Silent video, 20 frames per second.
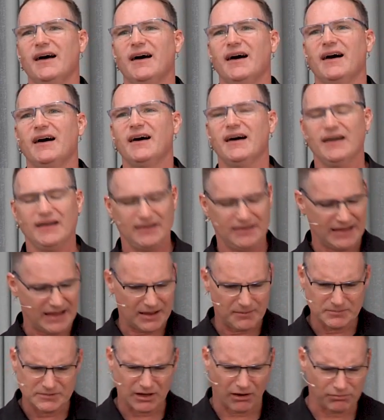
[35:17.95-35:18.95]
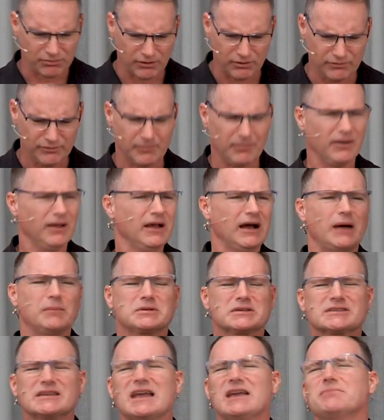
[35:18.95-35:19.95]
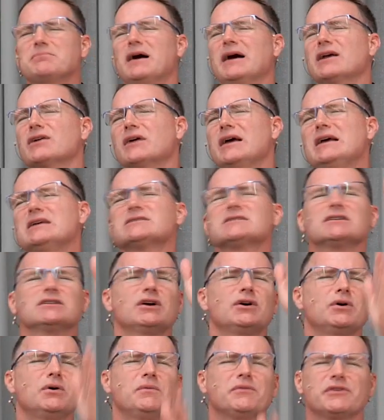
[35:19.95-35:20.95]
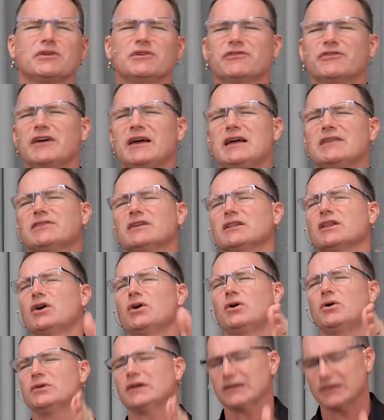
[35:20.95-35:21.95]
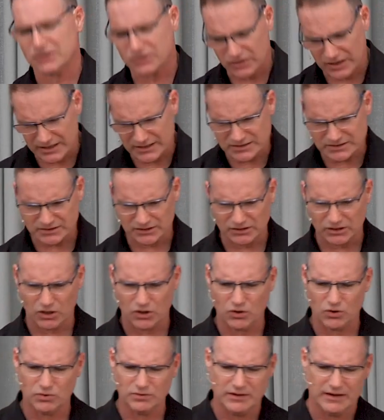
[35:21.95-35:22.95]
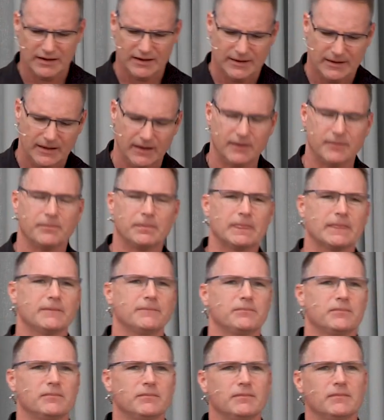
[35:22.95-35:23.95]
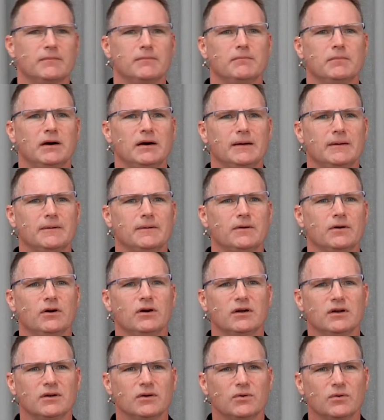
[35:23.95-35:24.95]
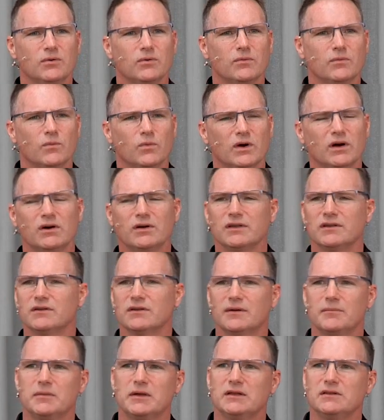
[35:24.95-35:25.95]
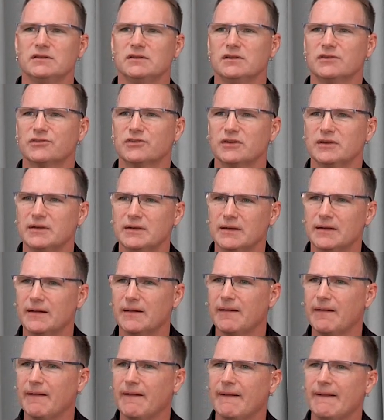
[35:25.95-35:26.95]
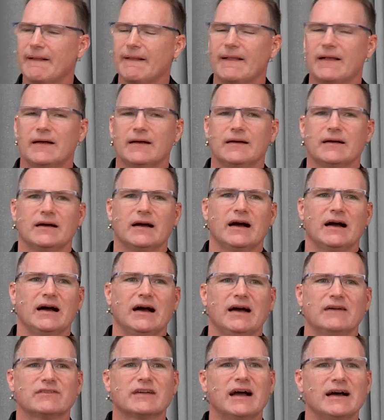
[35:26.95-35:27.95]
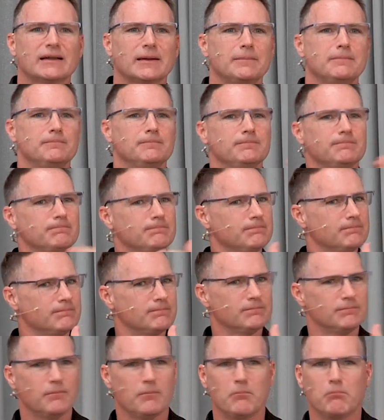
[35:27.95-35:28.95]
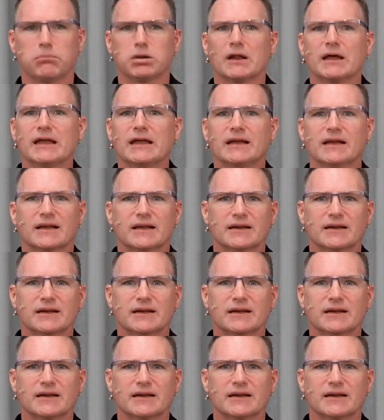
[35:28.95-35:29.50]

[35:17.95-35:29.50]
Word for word: Uh, absolutely. I'm saved by grace alone, through faith alone, in Christ alone. Uh, but, uh, well, you, I mean, you see, I've got a blank.